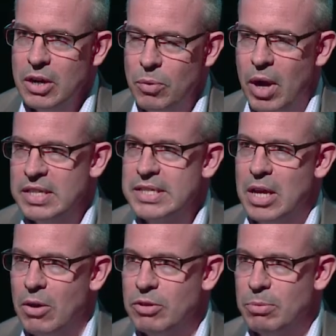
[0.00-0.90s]
Rather
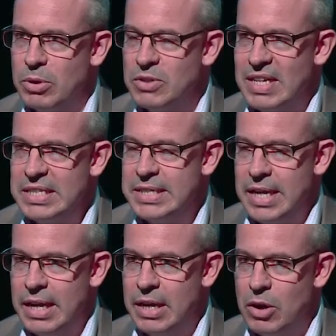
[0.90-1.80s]
start from the point of actually
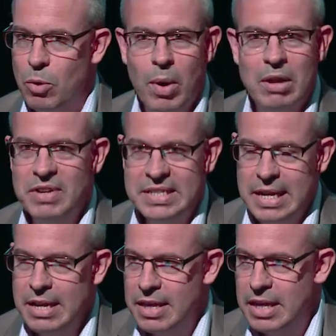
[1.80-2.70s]
saying, why
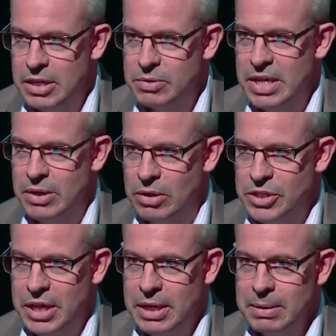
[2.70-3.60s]
invest anything in new
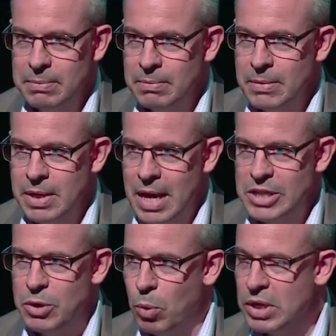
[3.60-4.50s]
technology?
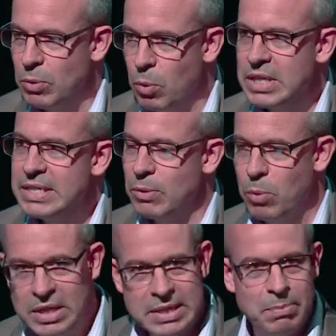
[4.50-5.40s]
Actually,
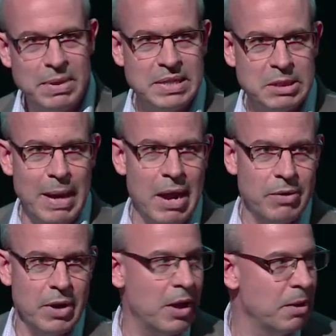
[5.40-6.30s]
what is the business
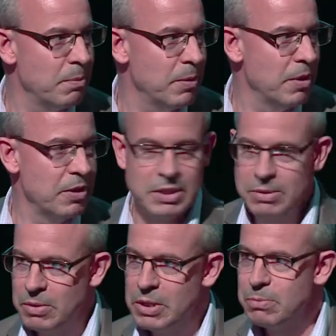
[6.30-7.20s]
paradigm
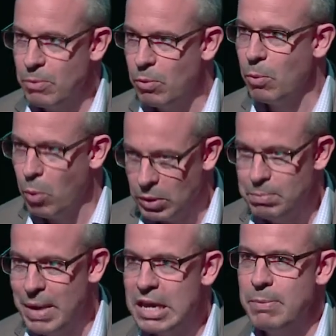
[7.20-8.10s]
that's
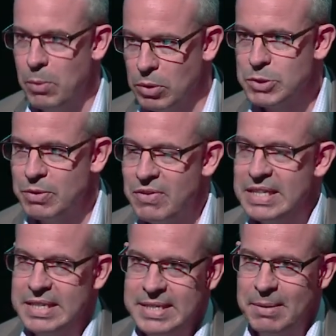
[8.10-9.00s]
making me want to
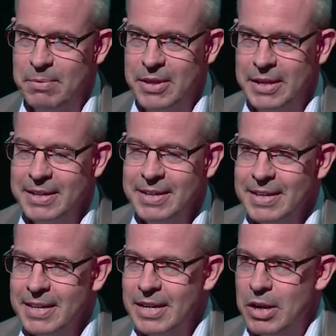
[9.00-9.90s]
invest in something?
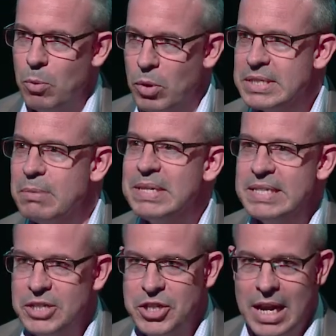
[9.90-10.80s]
What is the
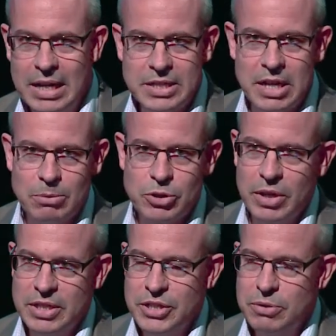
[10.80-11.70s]
business challenge that I'm
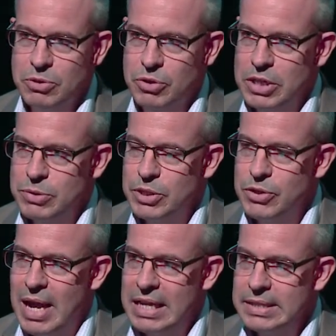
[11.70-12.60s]
trying to
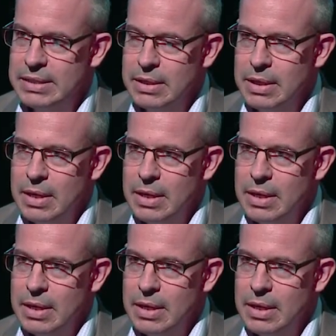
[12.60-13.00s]
address?